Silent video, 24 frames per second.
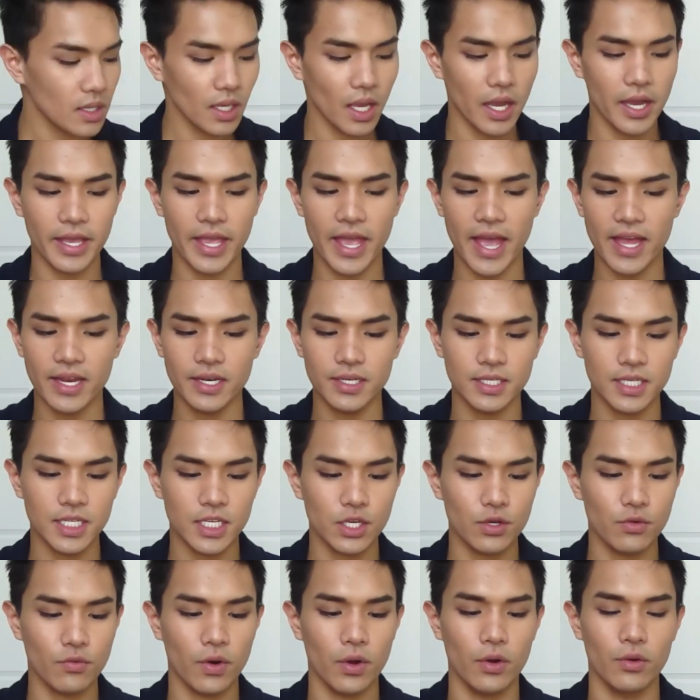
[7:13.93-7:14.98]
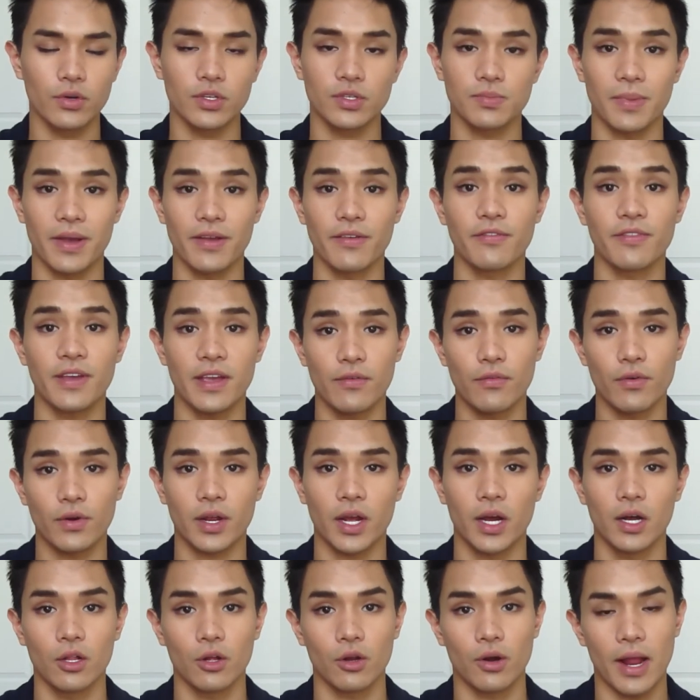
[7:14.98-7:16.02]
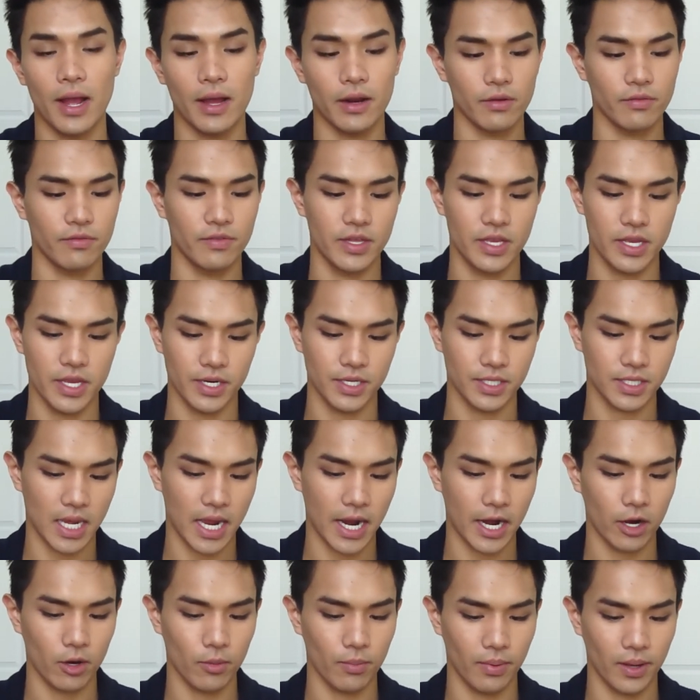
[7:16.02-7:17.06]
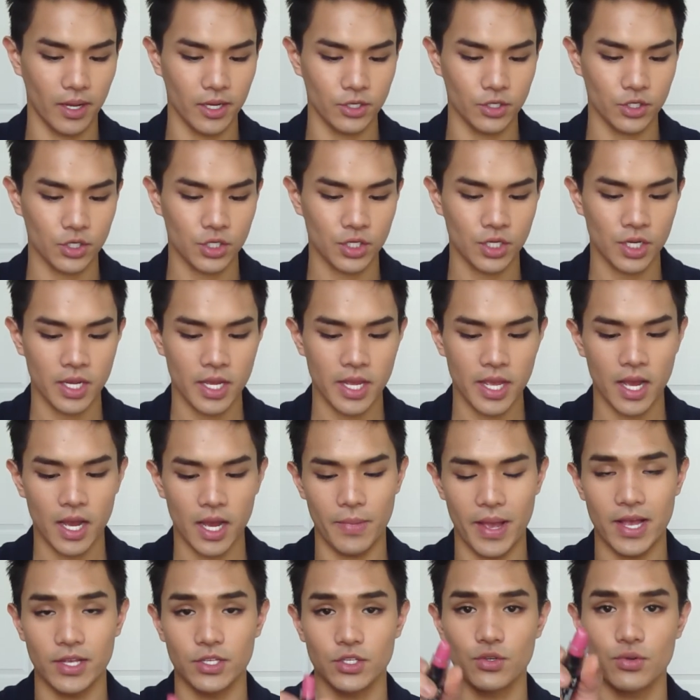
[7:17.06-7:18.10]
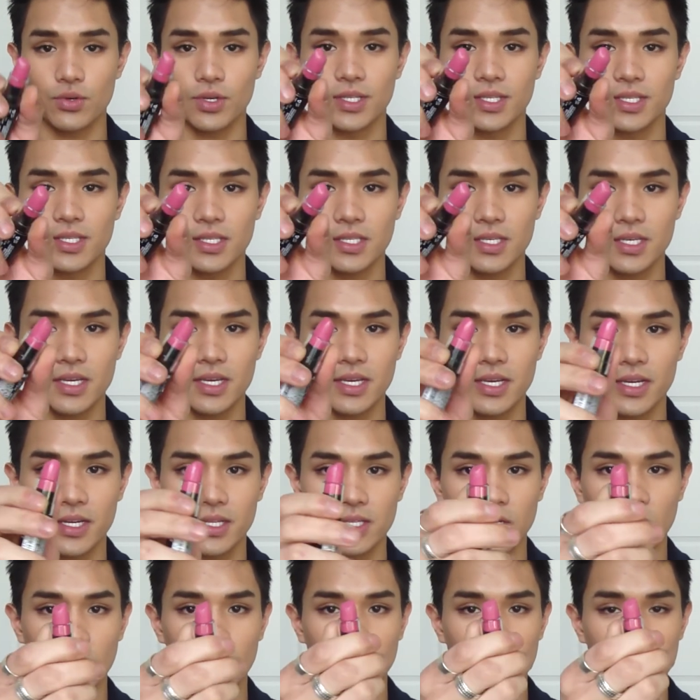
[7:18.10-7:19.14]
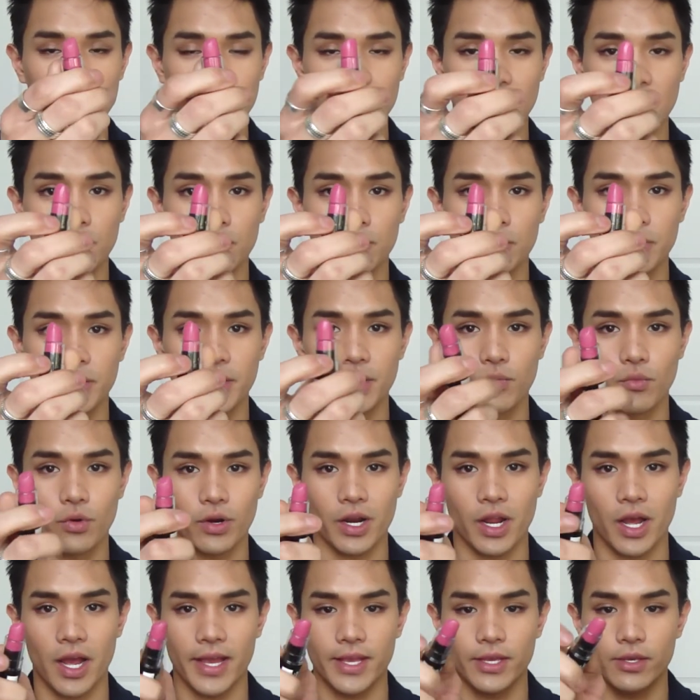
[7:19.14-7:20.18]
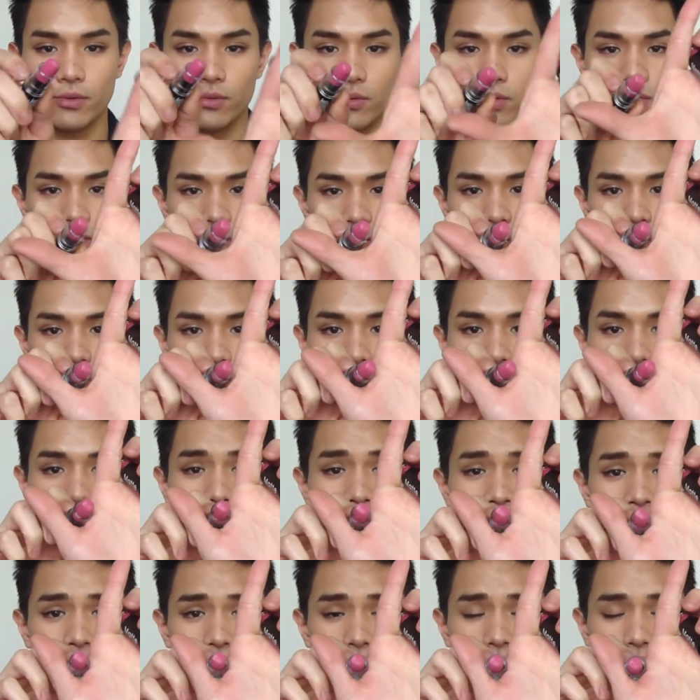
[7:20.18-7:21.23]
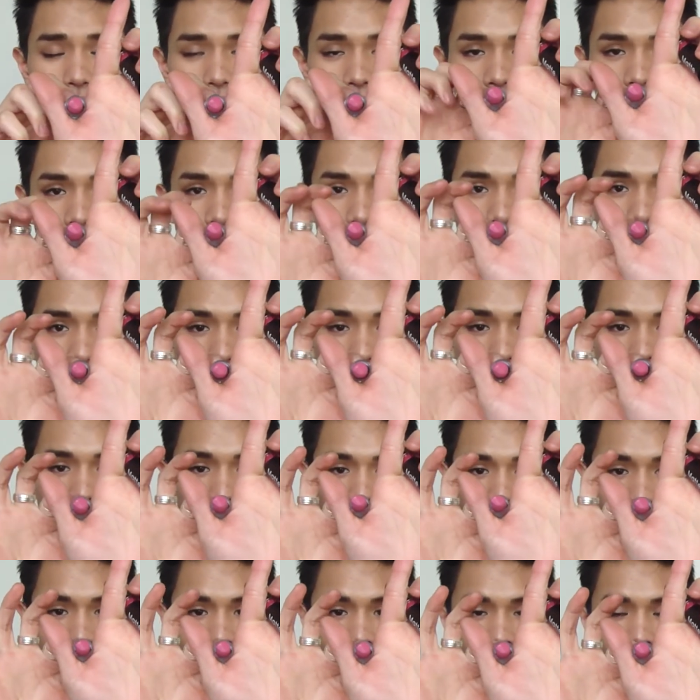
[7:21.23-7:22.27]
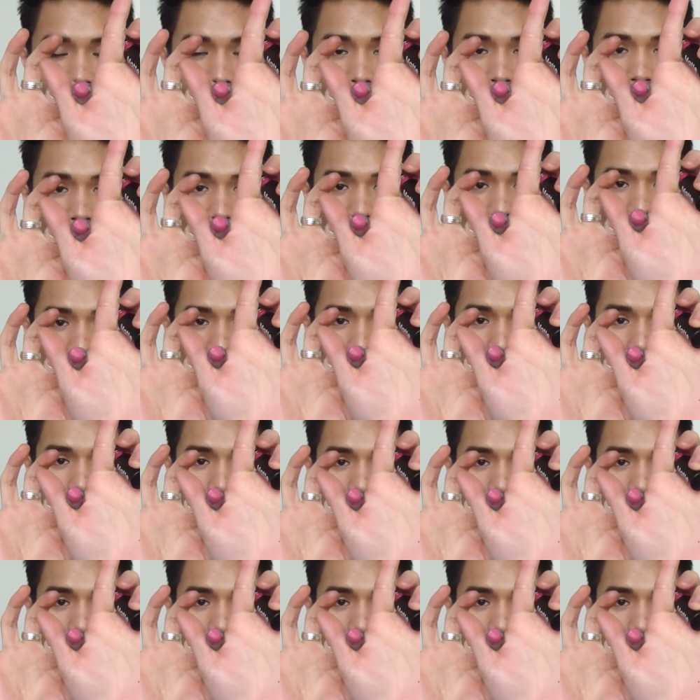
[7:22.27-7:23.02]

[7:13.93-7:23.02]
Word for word: Again, tea rose, my favorite color out of the entire bunch. As you can see, it's all stubbly and whatnot. I use it a lot when I do looks. It looks like